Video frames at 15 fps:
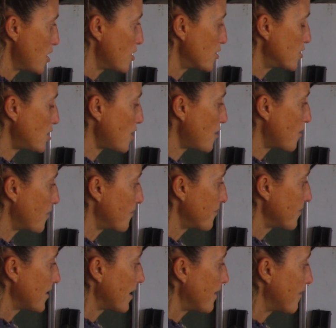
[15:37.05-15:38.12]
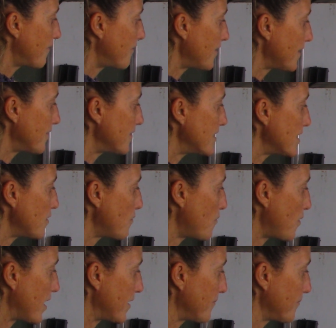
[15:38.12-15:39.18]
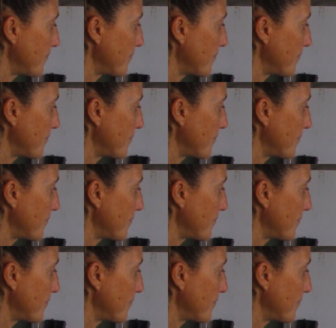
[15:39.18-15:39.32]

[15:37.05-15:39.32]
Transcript: So 51.